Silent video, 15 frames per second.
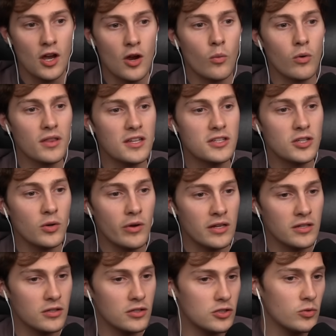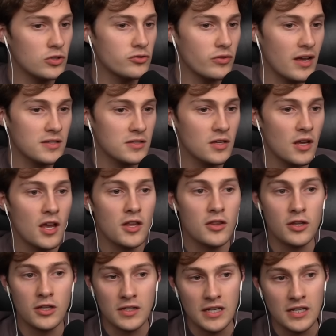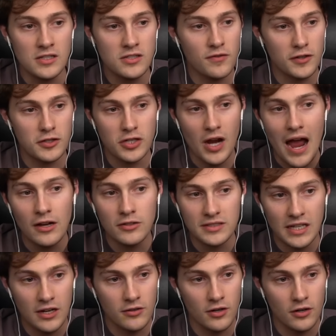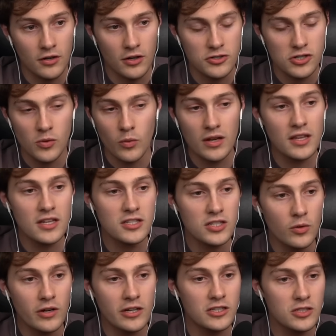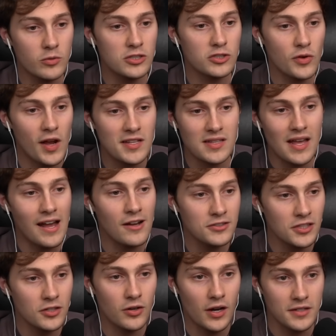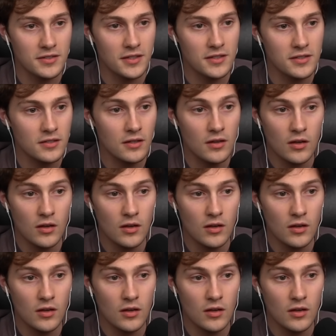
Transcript: What are they doing to address the needs for childcare in our country? What are they doing to address the housing crisis?